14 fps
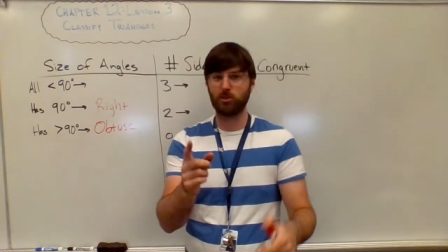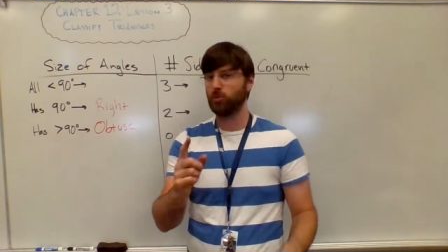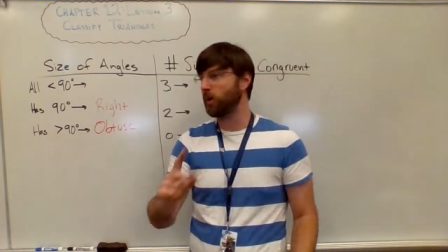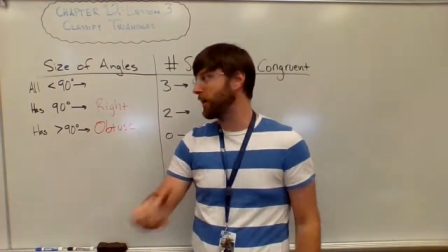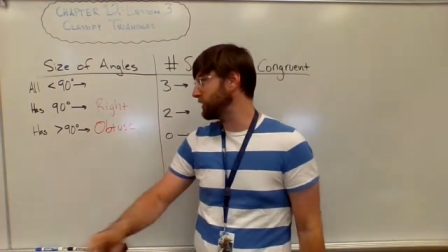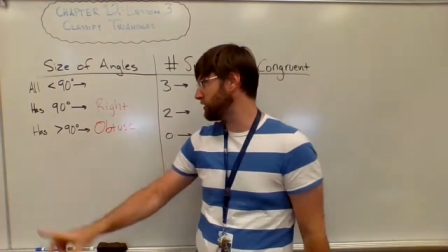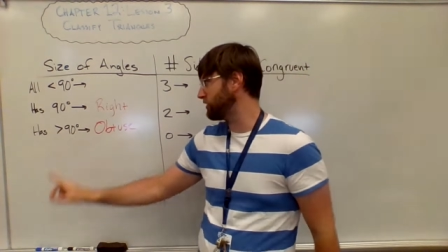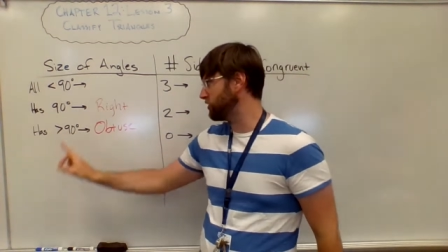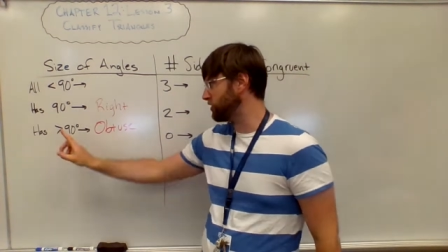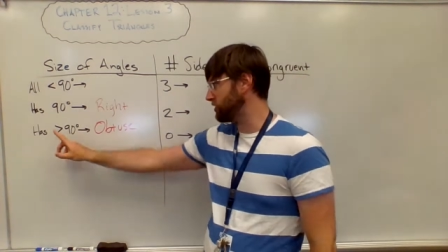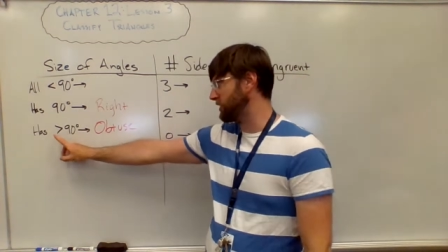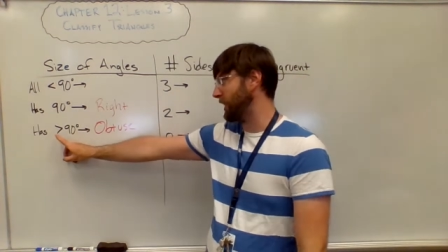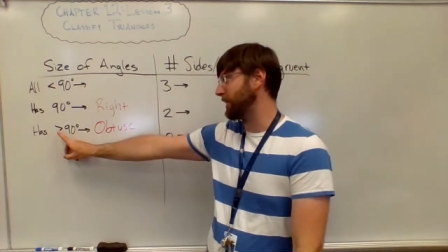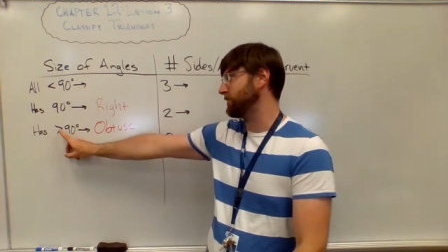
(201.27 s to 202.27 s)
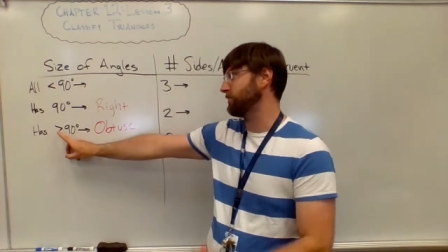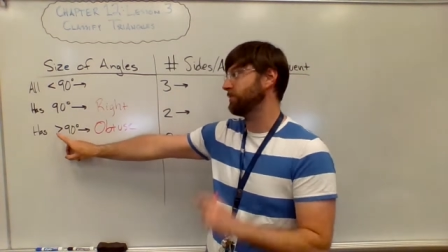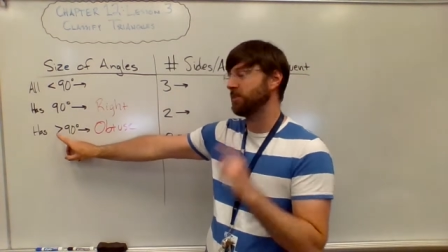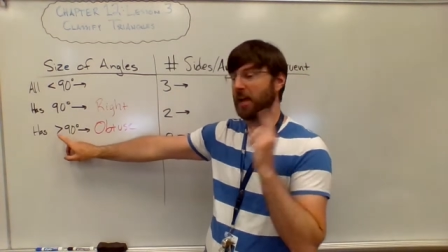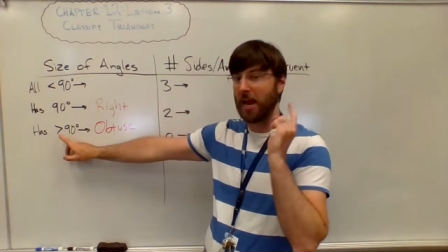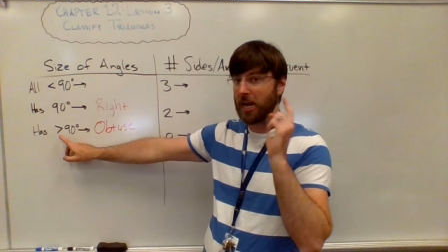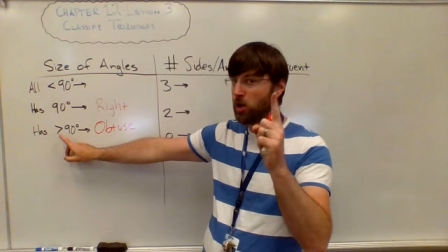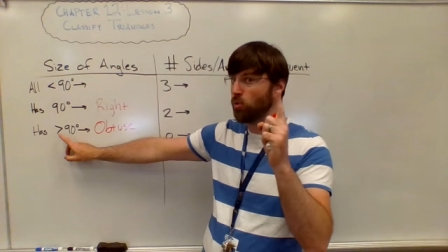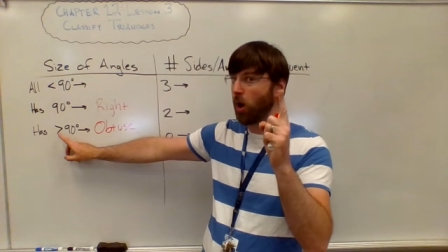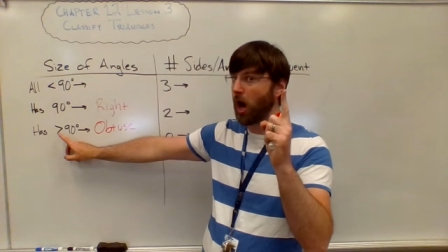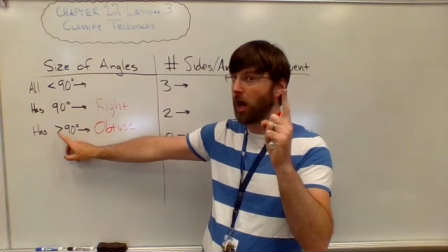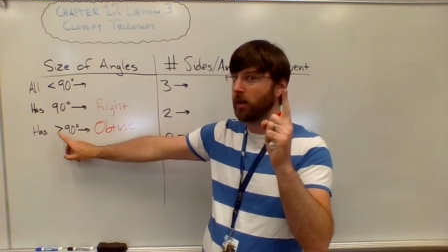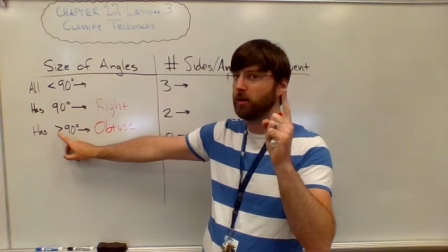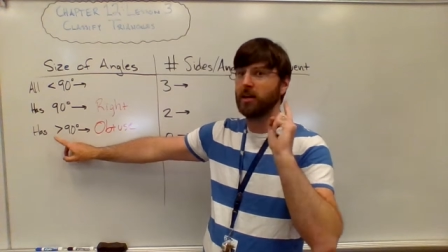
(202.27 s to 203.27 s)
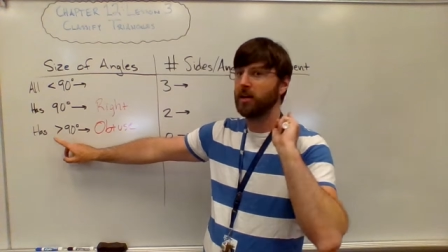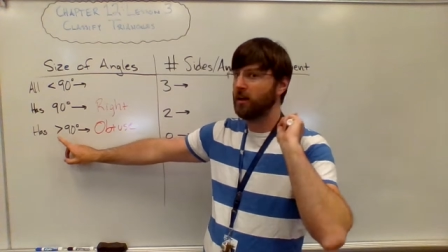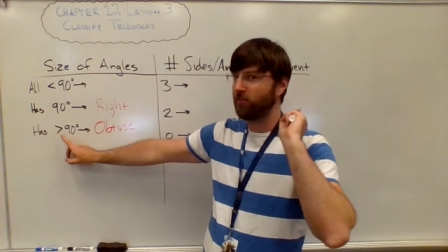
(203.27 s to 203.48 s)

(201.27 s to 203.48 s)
why it just has any one.